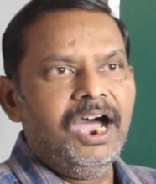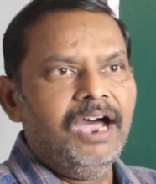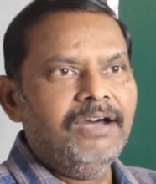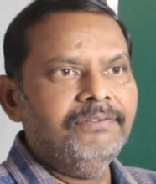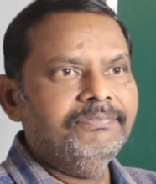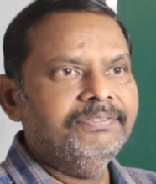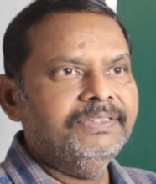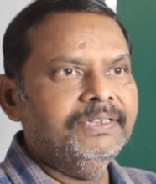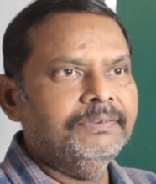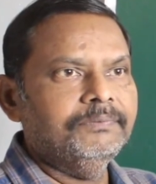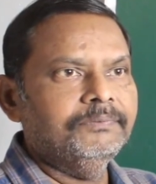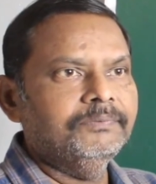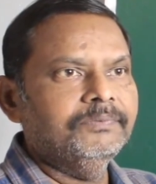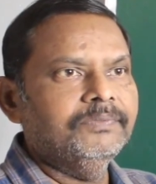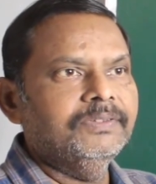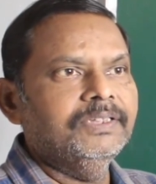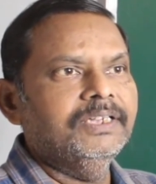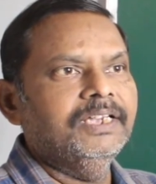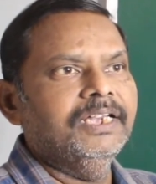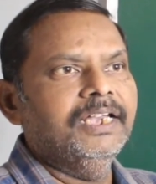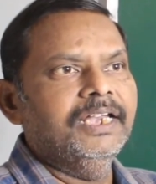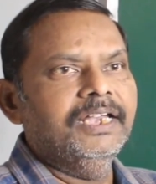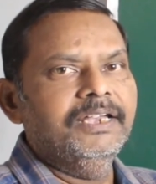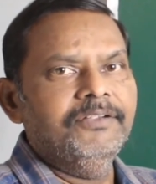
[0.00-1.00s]
of them
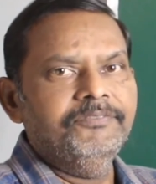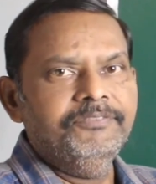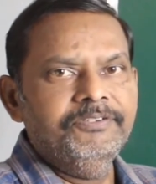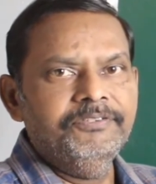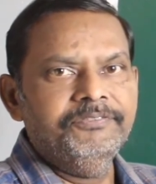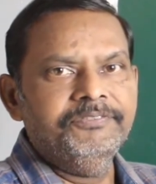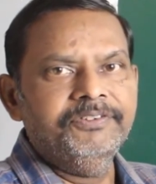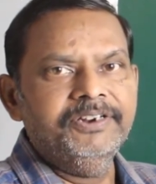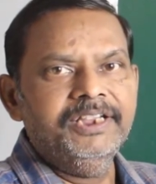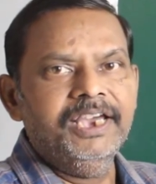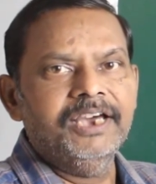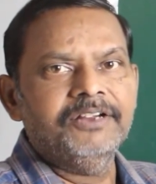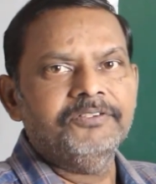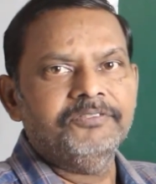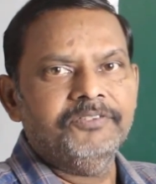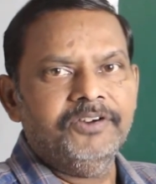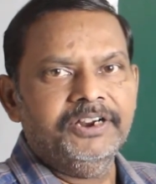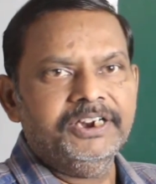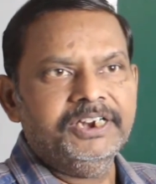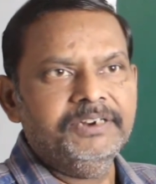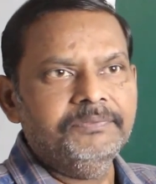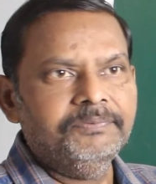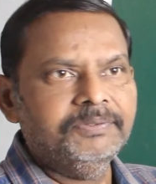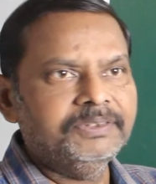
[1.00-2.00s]
50 or
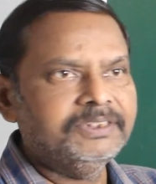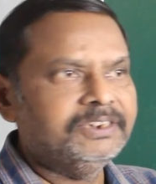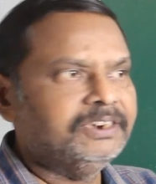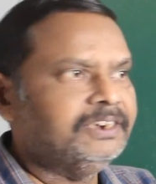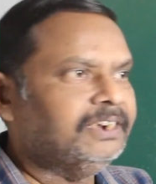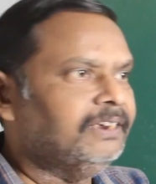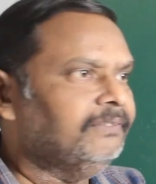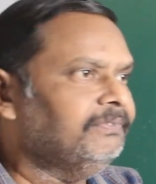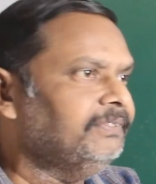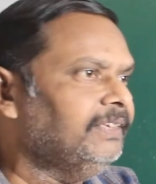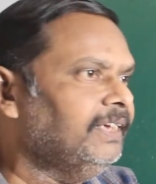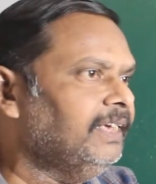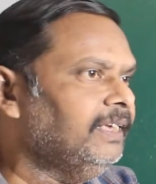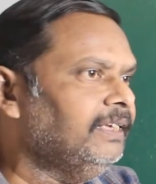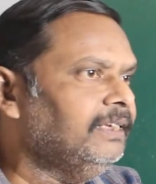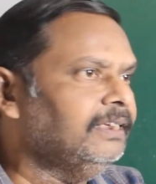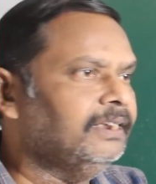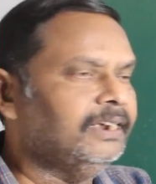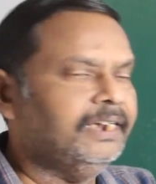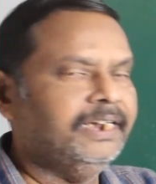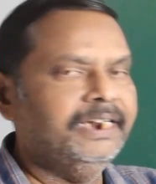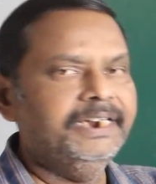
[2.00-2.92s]
40% of the